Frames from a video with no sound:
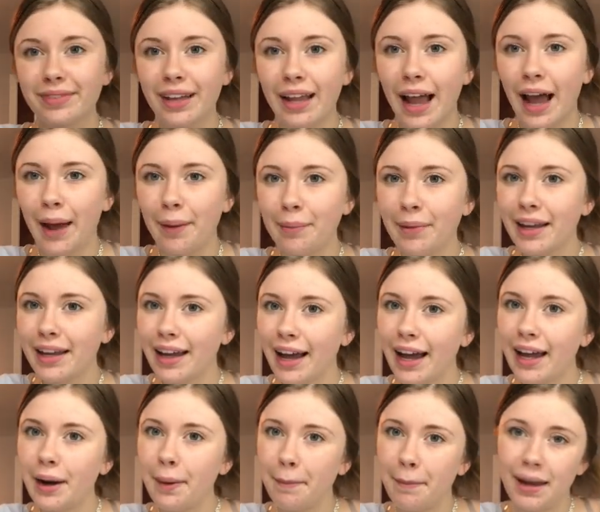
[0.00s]
I'm like
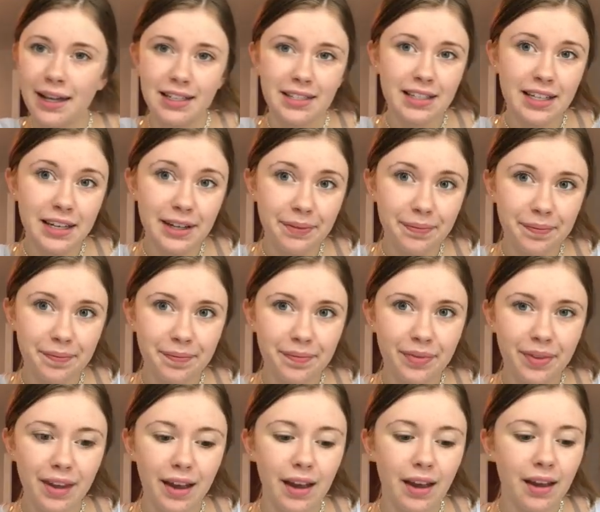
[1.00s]
kind of messy
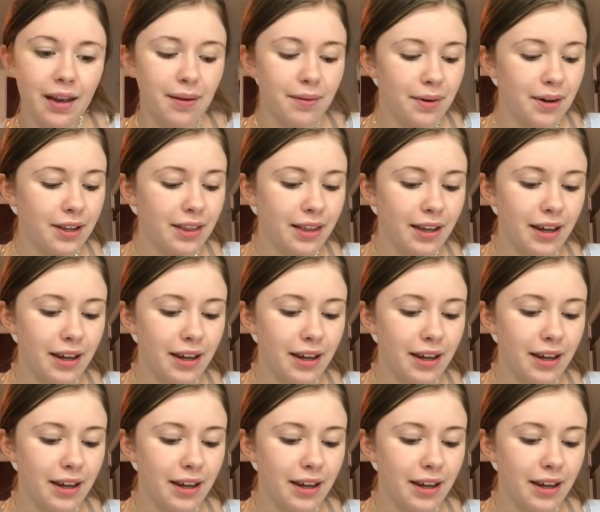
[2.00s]
with